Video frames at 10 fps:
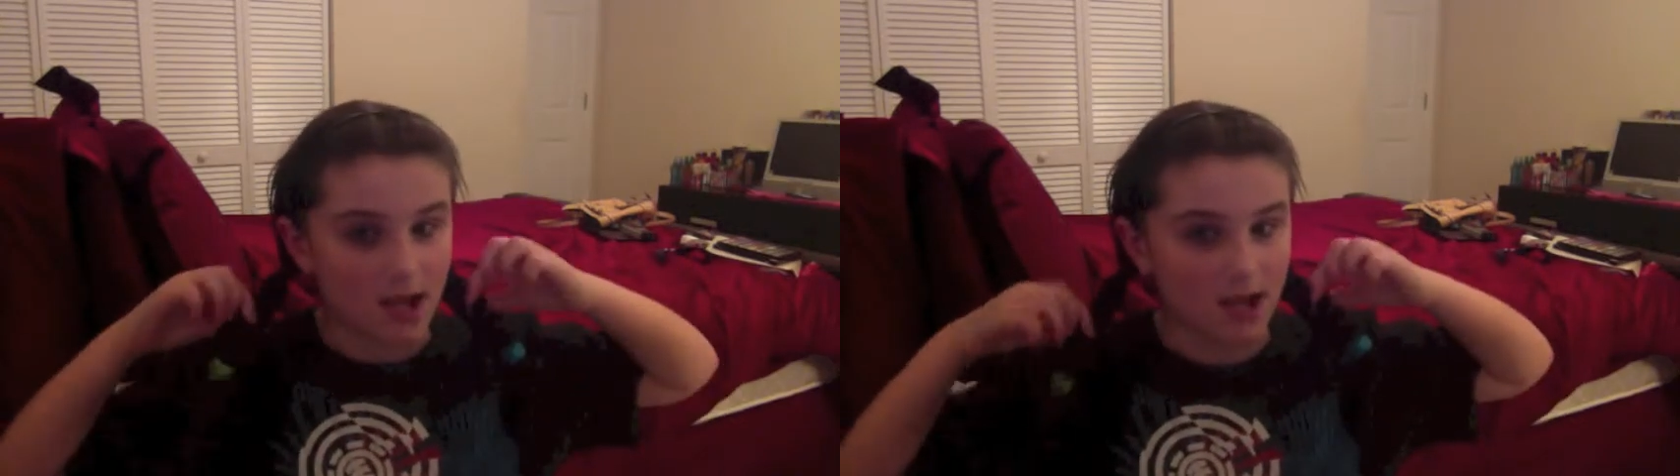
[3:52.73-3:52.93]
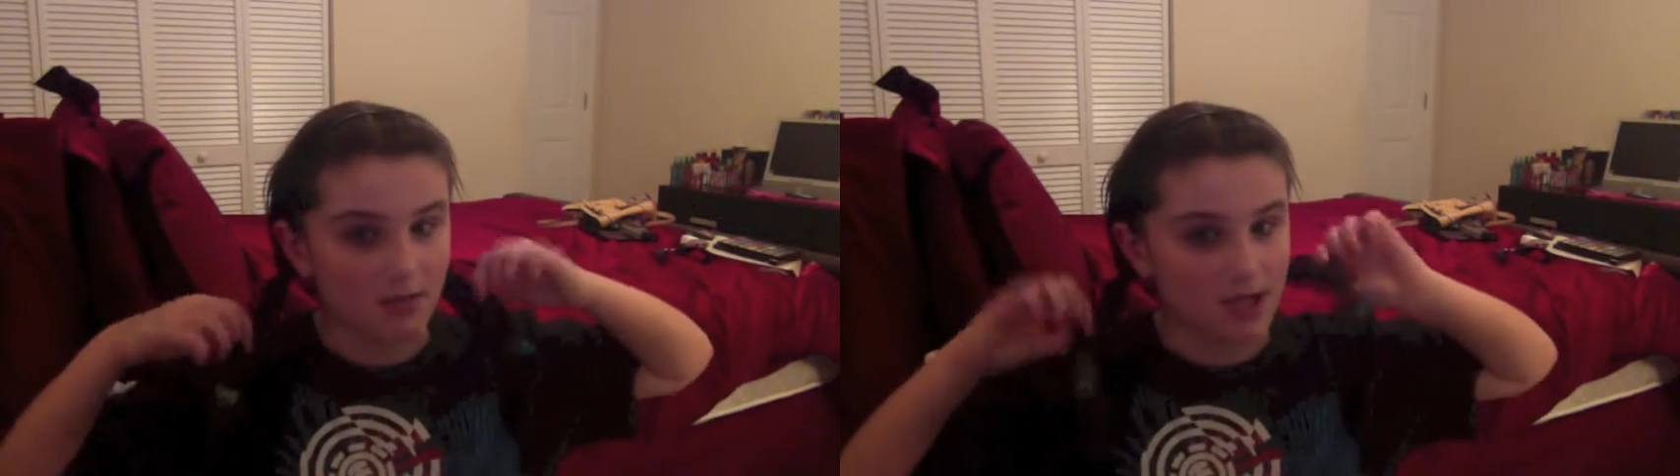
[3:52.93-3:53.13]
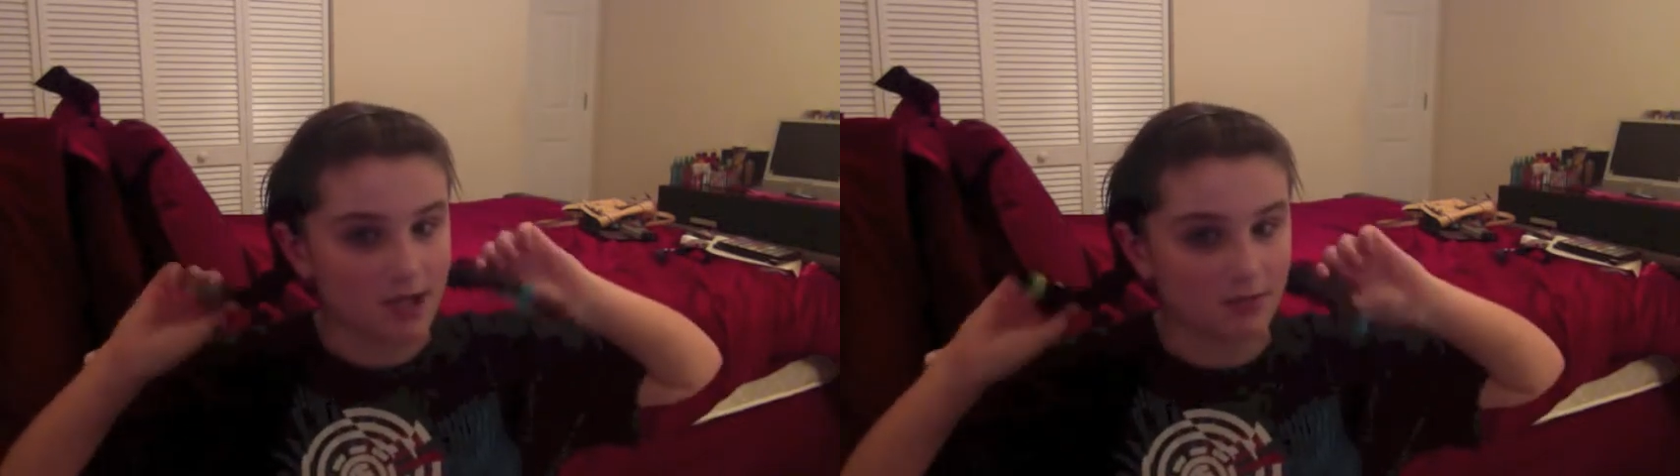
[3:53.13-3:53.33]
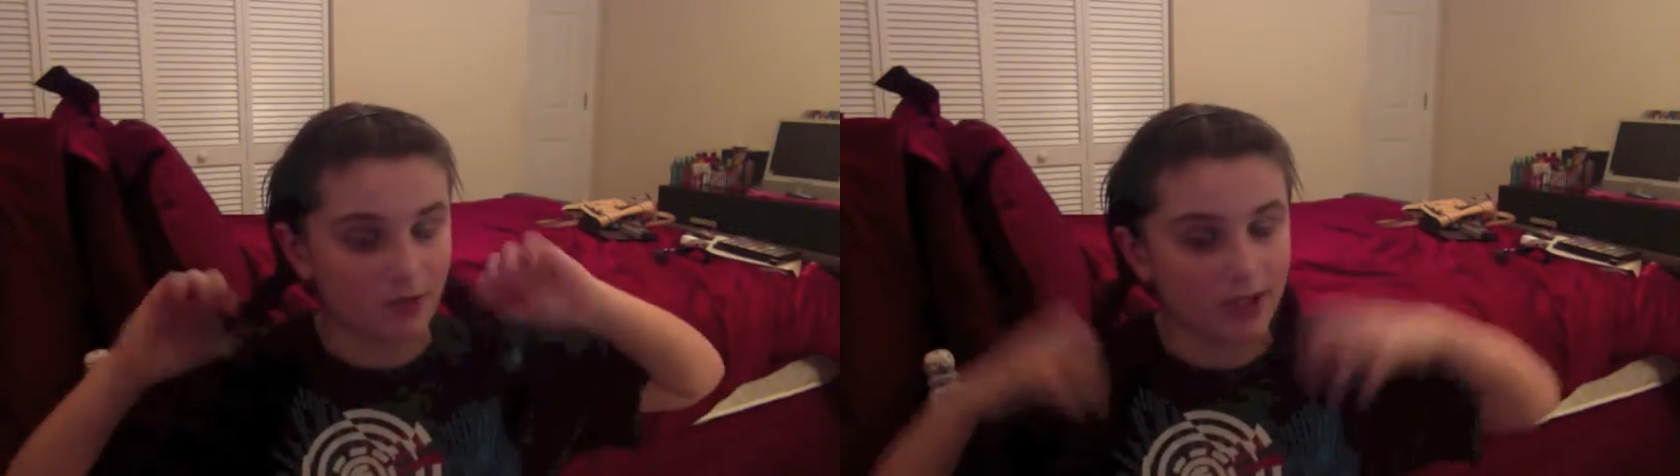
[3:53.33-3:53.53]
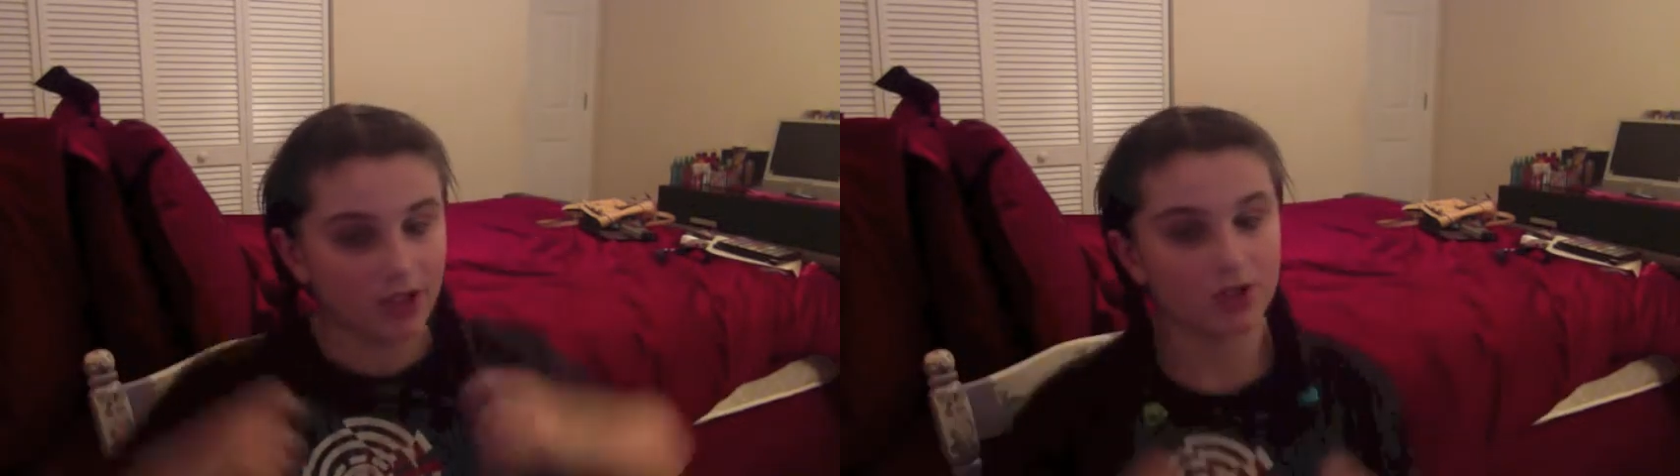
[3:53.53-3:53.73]
and by the
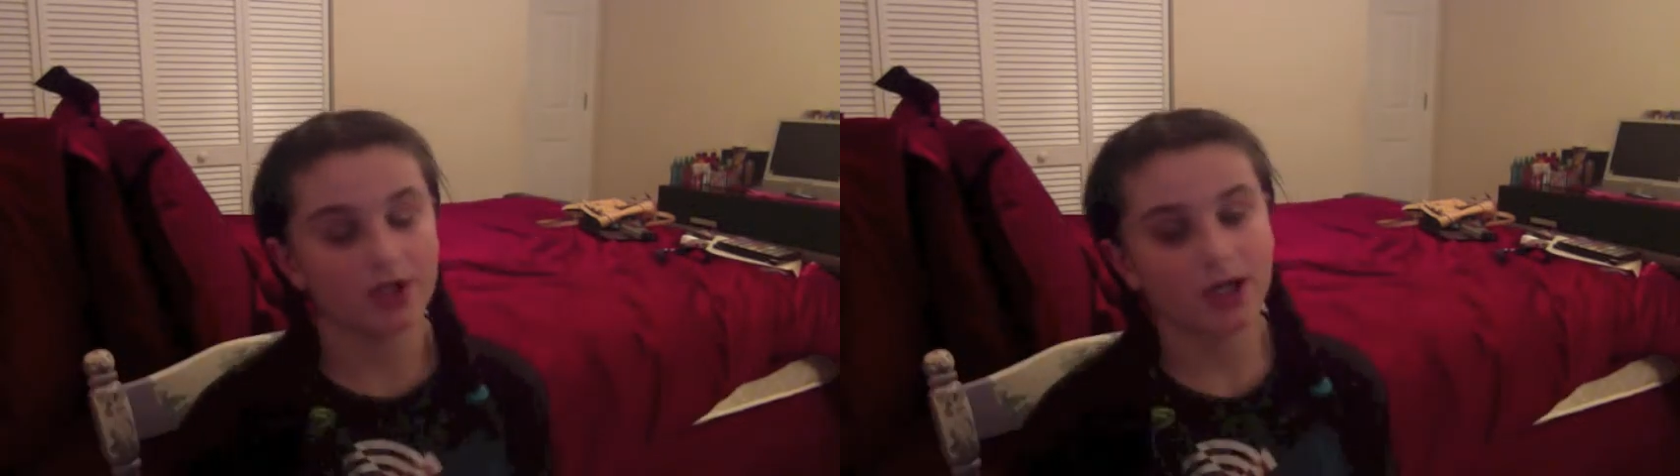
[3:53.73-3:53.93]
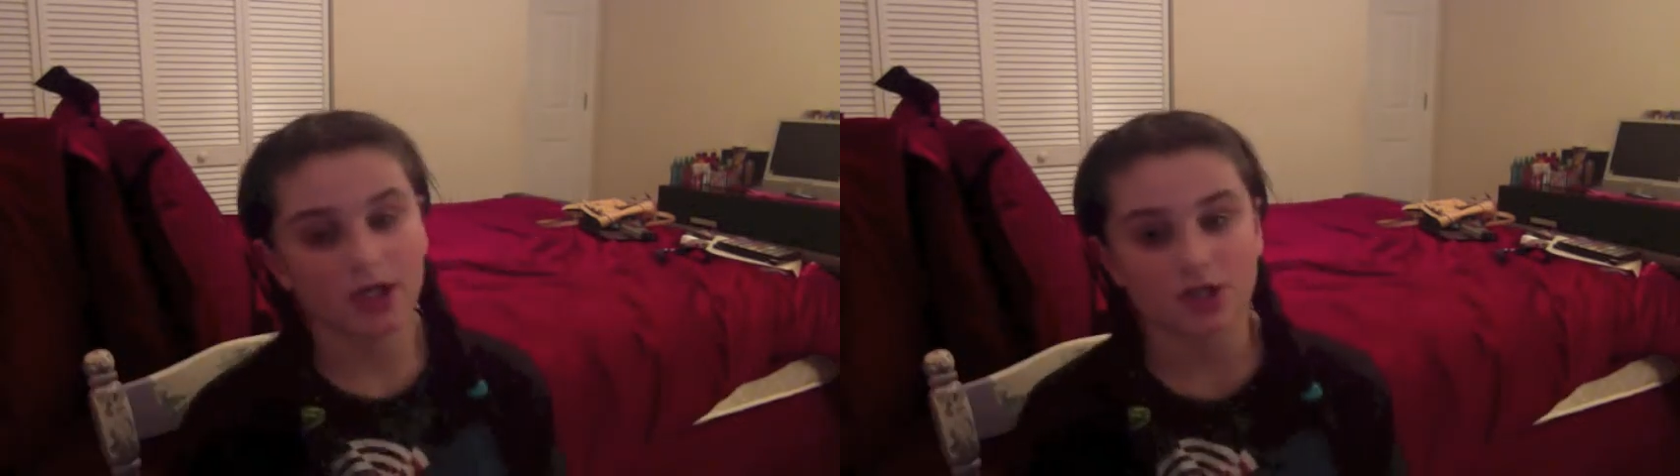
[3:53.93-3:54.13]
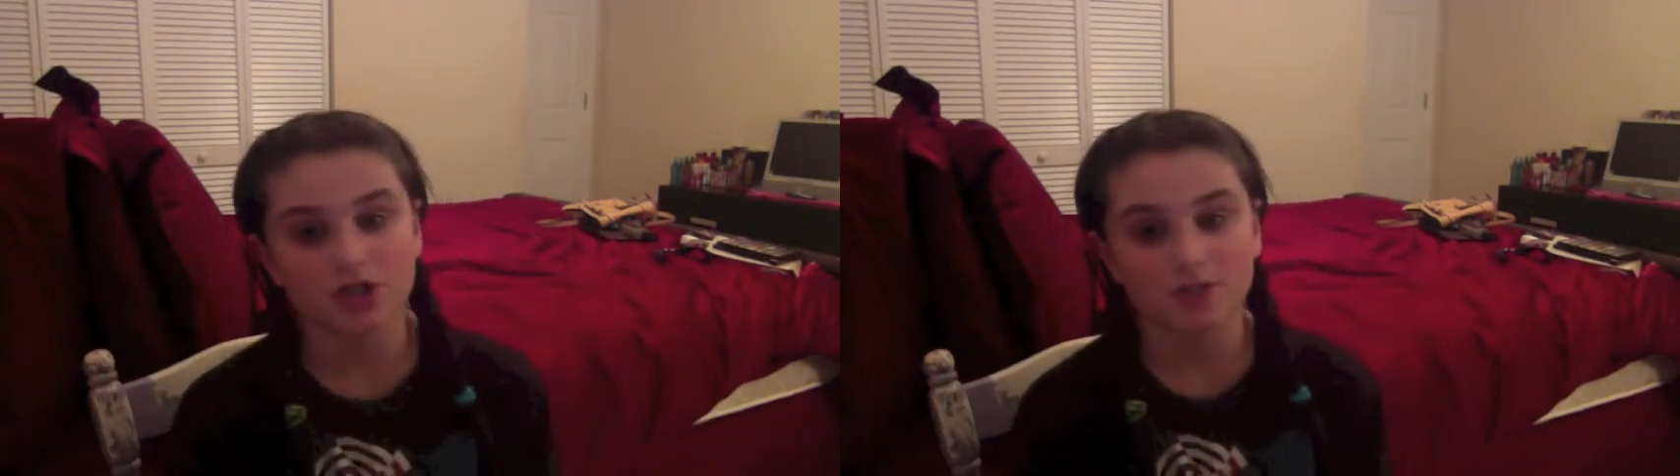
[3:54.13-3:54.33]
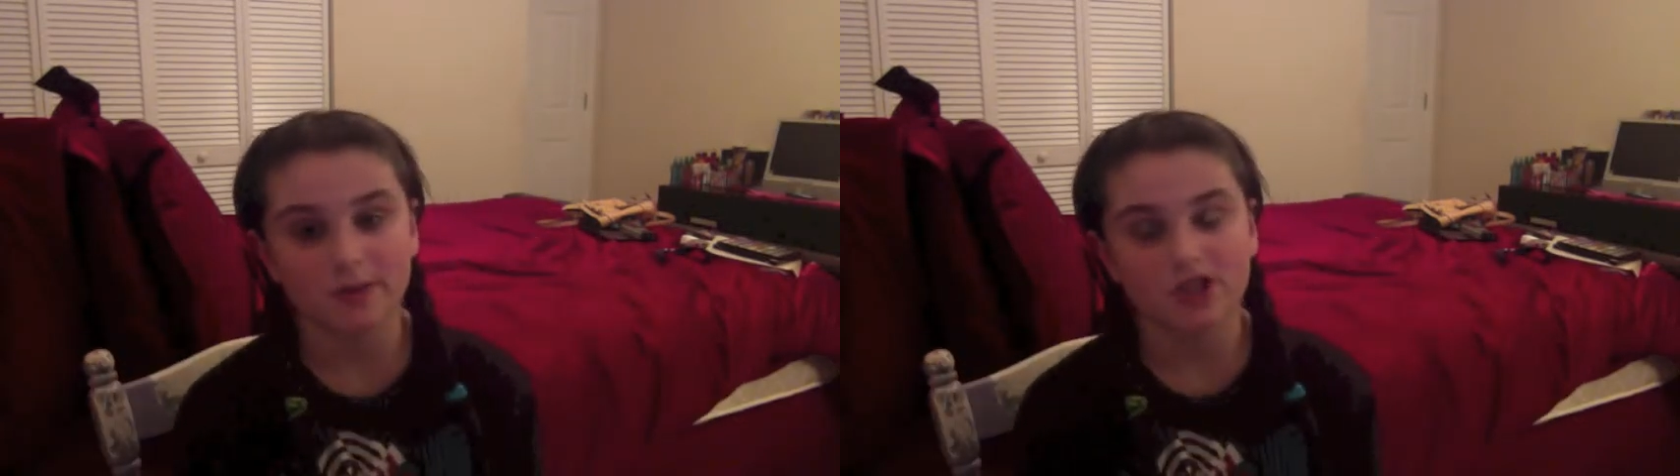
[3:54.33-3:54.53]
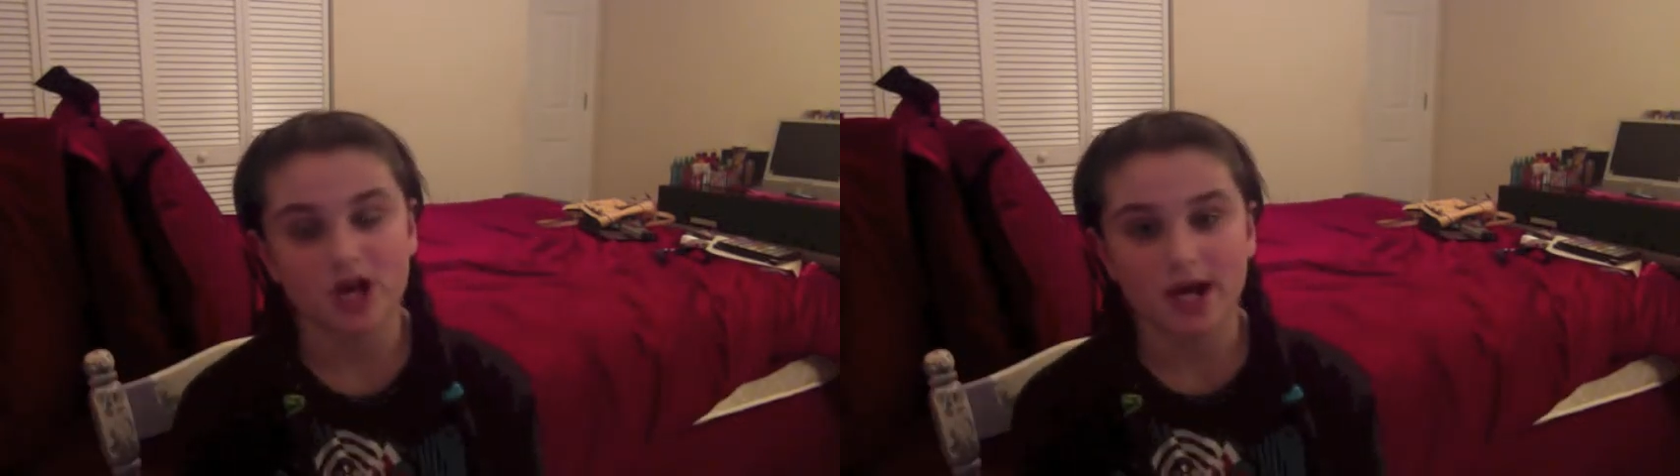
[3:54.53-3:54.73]
morning your hair should
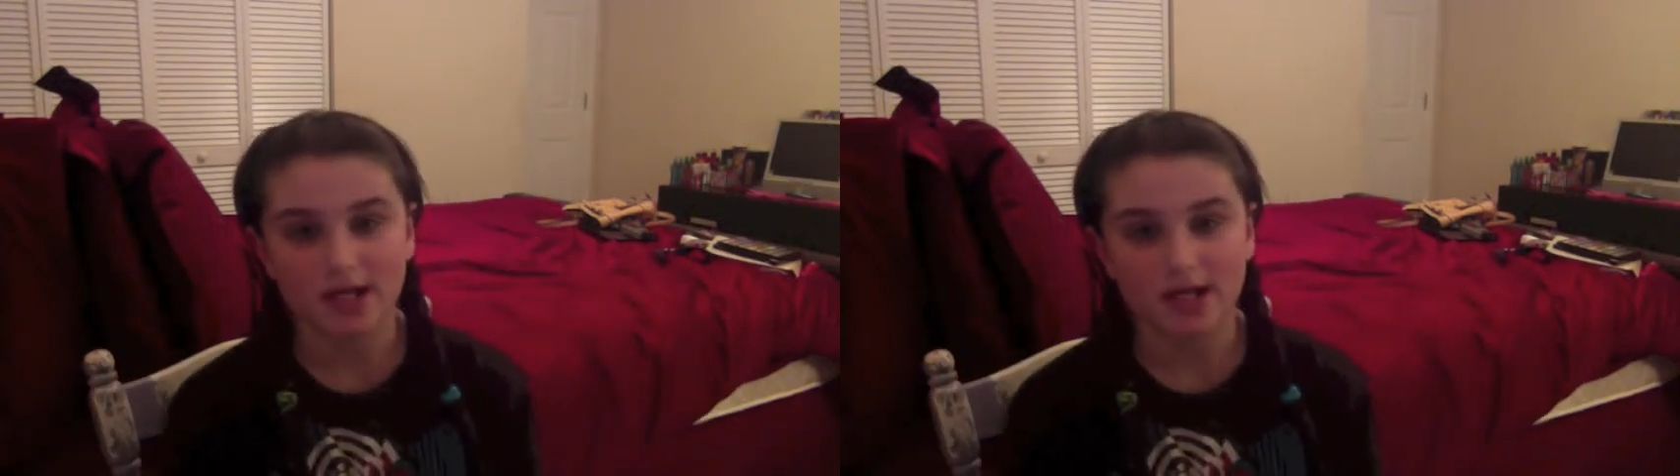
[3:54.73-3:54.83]
be dry.